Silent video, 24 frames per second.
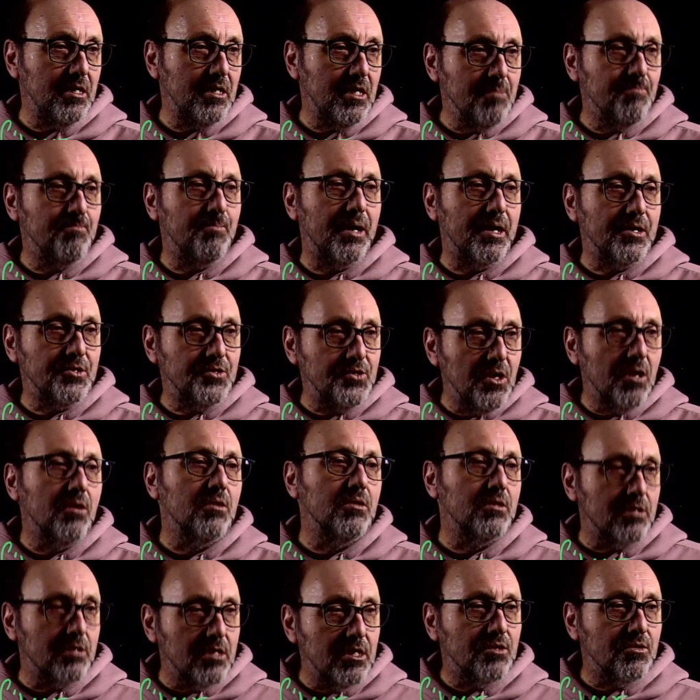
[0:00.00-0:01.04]
in
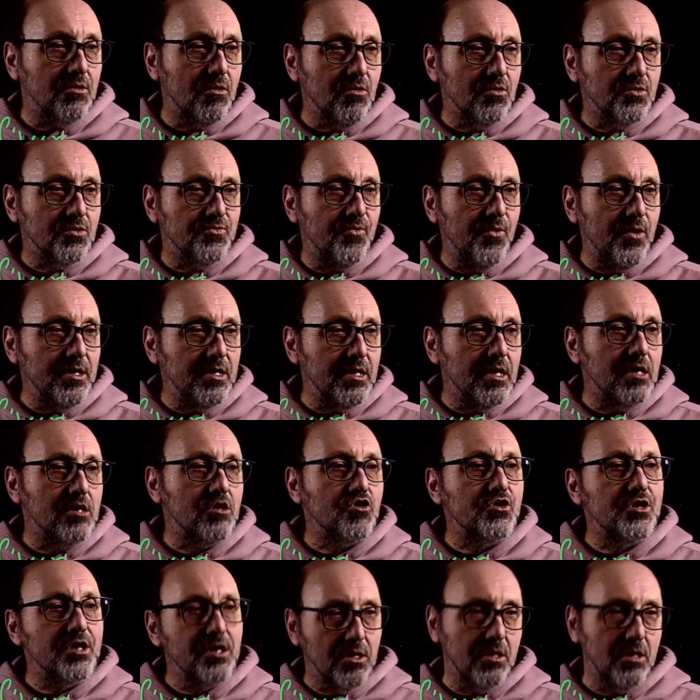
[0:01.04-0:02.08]
particular it holds for any
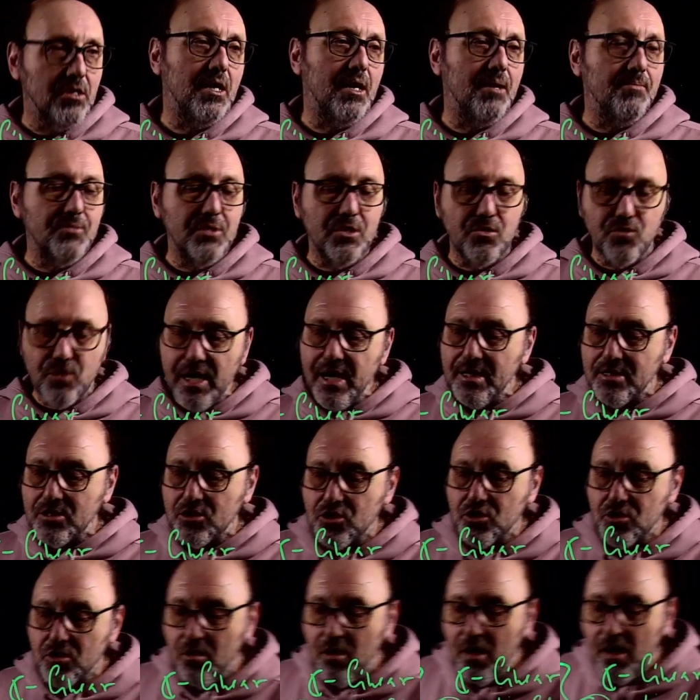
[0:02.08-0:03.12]
real lambda, right?
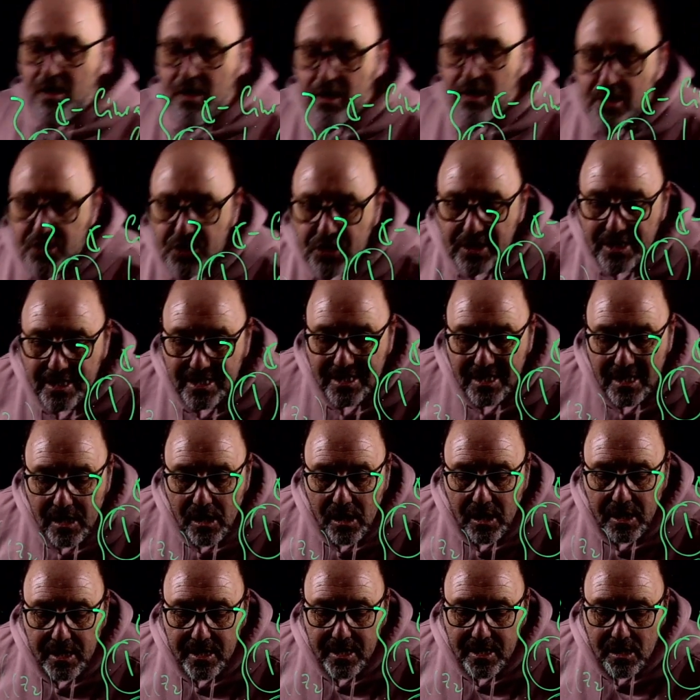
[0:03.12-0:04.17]
So C
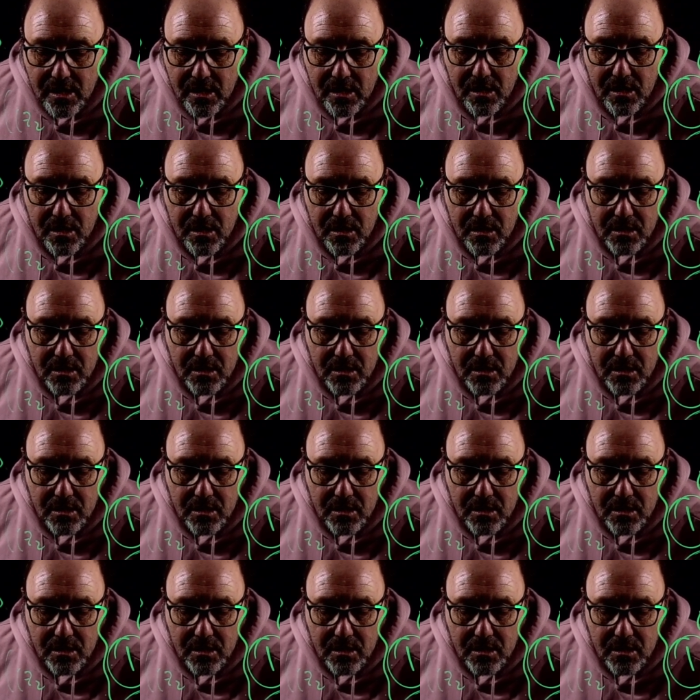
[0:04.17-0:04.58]
linear